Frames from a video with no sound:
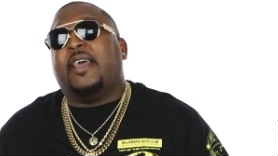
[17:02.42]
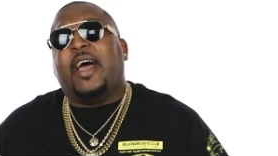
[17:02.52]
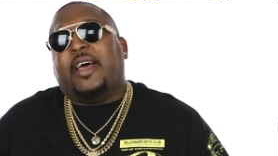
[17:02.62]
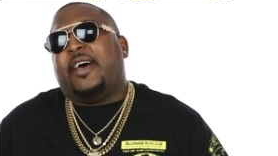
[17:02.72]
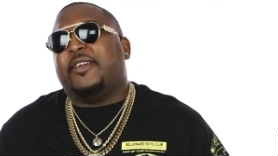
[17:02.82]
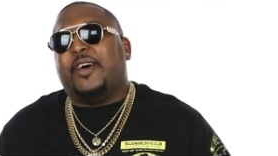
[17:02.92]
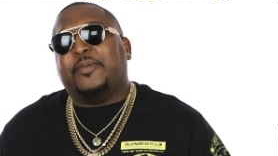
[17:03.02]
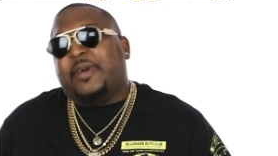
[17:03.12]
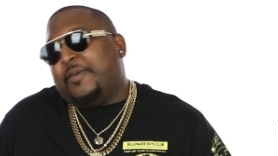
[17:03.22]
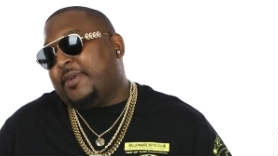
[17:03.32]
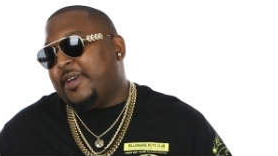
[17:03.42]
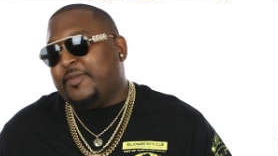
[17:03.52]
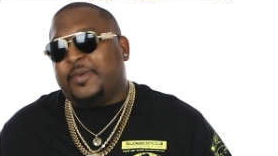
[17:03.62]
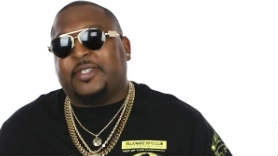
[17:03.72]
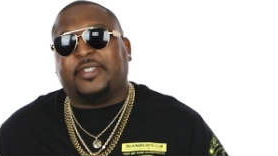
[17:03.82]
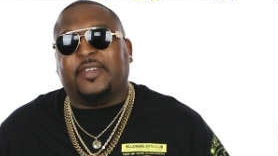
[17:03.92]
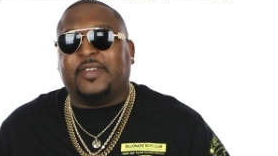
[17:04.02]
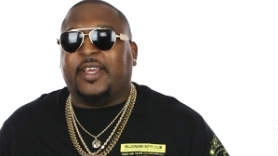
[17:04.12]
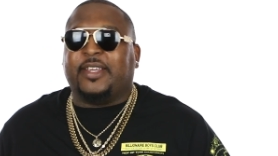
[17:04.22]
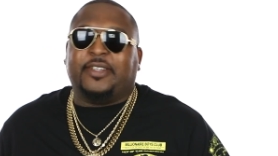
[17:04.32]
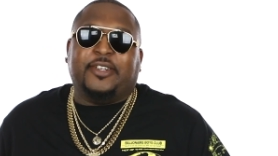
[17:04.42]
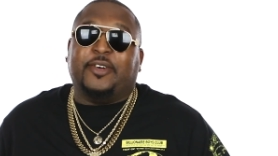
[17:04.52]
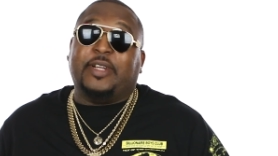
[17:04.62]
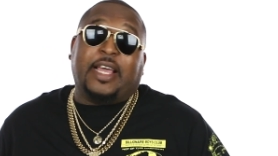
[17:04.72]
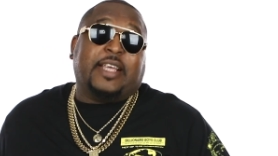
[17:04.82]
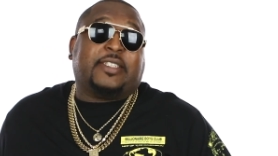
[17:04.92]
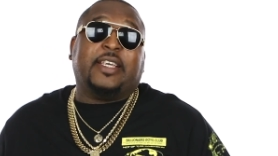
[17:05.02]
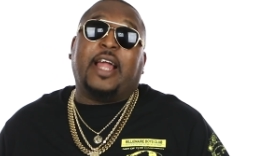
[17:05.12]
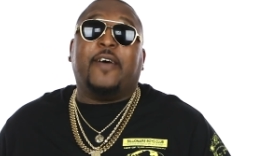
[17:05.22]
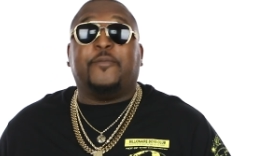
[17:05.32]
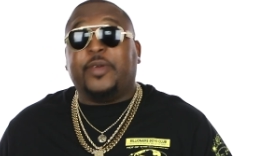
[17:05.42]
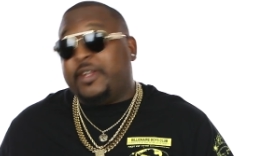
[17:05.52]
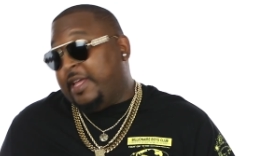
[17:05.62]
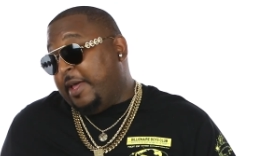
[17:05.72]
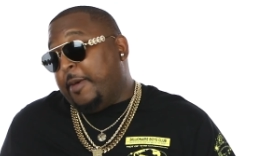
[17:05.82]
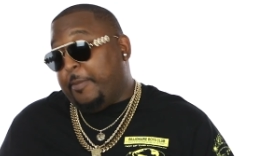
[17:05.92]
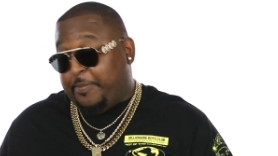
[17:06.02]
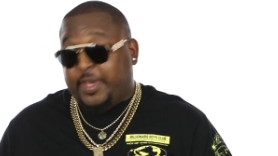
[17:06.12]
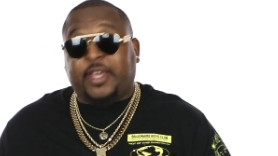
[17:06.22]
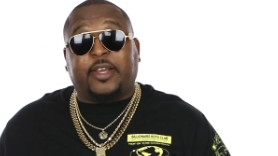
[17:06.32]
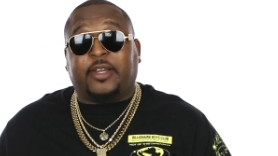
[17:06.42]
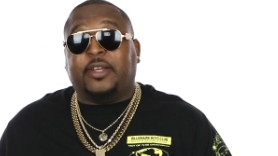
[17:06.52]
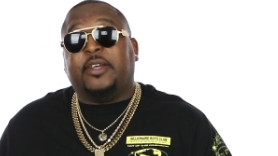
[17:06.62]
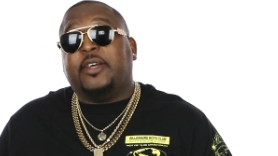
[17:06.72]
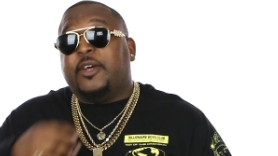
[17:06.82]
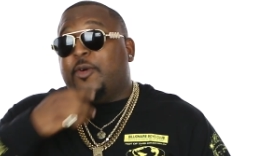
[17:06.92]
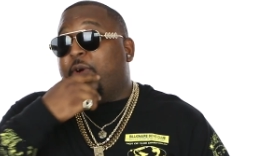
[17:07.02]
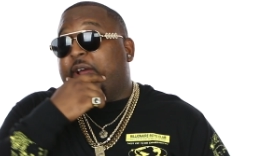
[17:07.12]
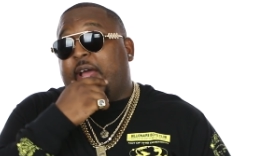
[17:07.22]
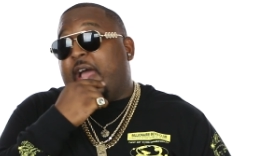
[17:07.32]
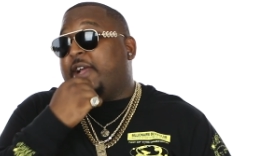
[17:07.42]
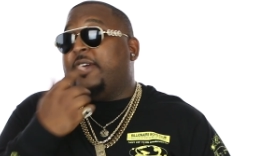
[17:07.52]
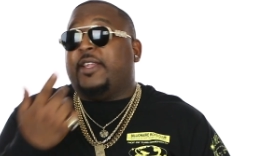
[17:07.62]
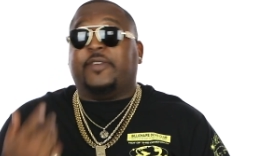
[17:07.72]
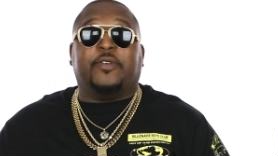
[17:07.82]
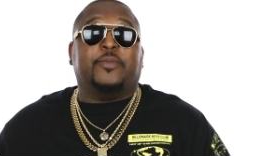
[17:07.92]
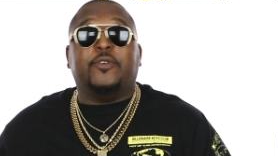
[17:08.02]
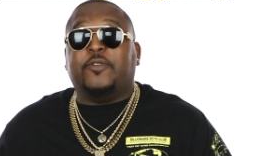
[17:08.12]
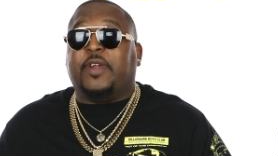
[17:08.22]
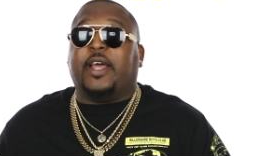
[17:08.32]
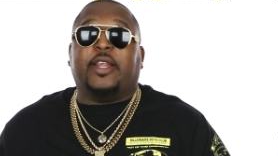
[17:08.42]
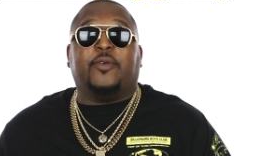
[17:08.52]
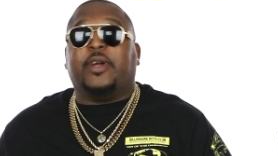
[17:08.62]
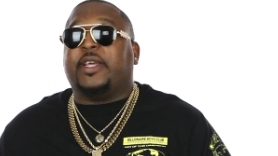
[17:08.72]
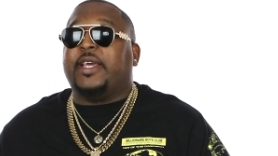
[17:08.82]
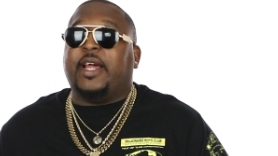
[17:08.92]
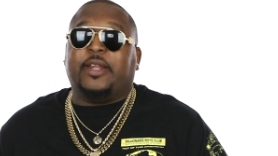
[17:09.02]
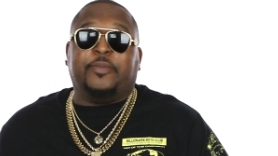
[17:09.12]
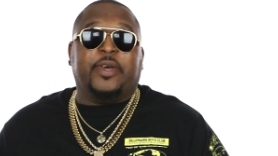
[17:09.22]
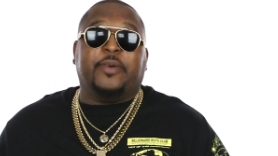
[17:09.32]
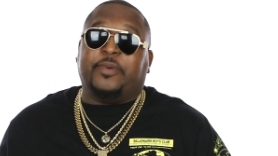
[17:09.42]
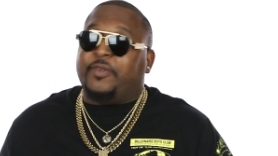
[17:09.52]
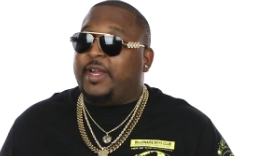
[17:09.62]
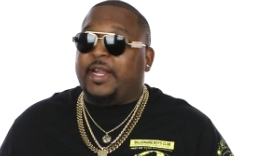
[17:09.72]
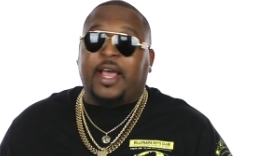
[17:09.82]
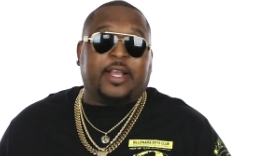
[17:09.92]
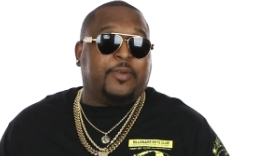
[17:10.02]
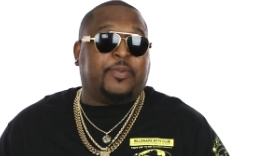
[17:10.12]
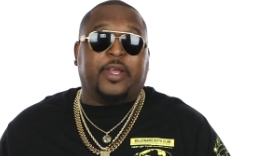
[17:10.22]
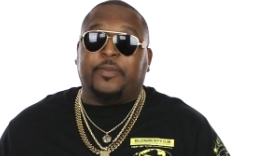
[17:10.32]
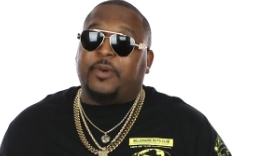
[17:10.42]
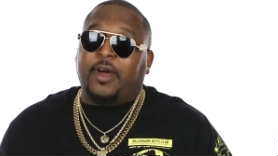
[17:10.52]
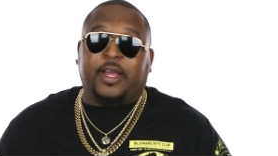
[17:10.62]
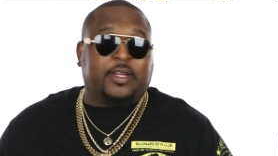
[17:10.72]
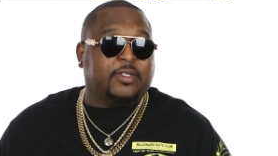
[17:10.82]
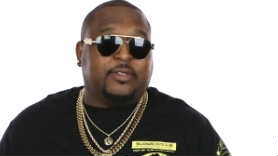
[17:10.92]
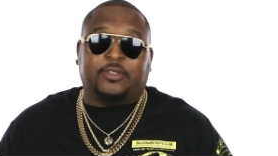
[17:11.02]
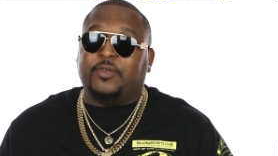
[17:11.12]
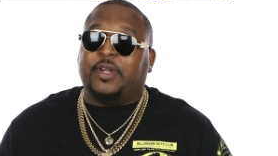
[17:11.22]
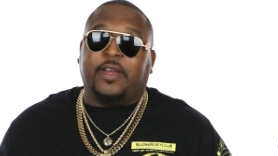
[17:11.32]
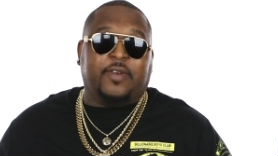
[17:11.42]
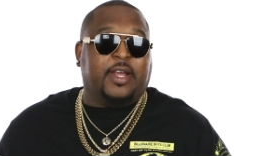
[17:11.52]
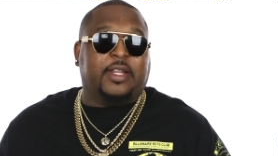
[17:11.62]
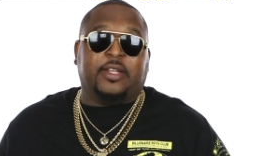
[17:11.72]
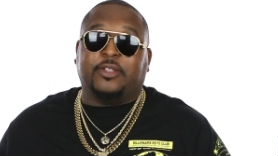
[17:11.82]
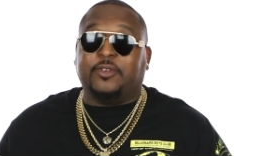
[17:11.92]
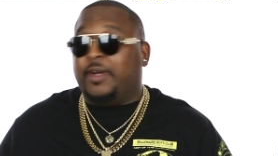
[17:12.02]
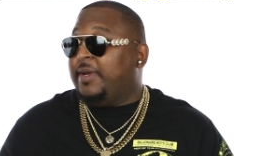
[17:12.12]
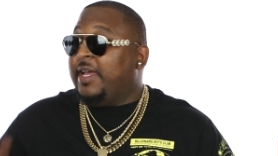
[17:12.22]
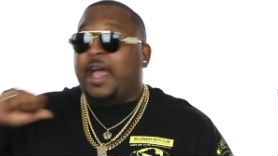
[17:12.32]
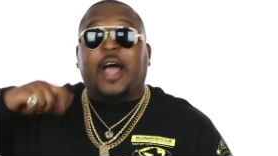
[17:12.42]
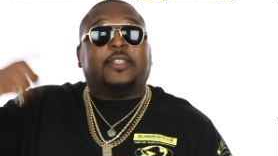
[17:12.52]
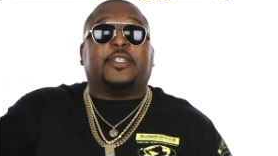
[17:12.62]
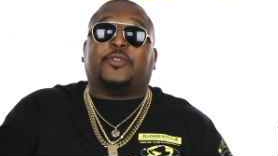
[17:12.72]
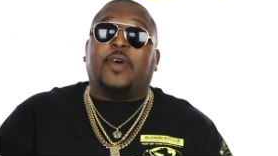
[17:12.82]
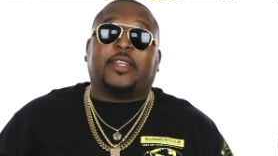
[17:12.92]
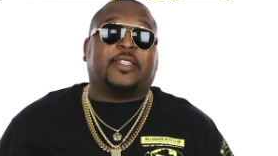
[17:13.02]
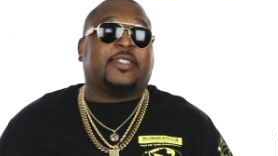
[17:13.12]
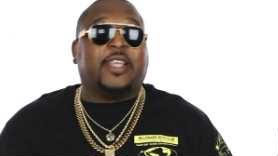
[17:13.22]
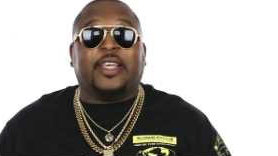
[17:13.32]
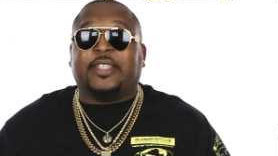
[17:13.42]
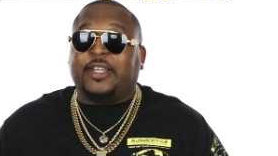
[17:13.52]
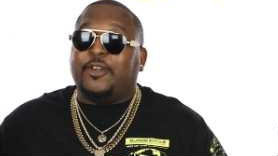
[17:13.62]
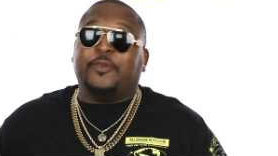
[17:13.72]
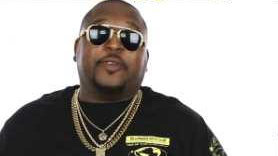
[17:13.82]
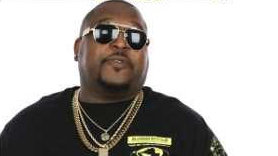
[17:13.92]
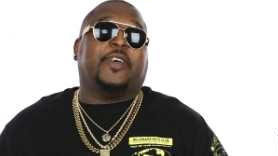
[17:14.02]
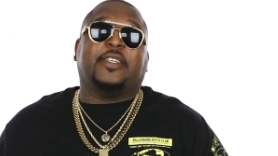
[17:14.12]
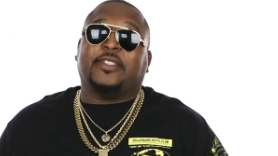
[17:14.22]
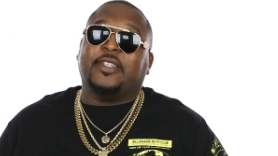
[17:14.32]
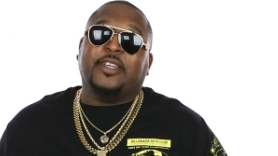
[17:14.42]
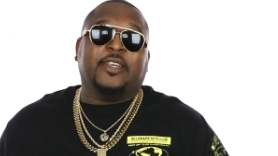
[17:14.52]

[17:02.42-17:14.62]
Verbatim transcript: I, I'm, I'm, I'm good with myself. Like, you know, like I said, I've been bigger where I couldn't even move. I didn't want to get out of bed, but right now I could play ball. I could do whatever I need to do. I, I just rocked the stage at Nomi Fest.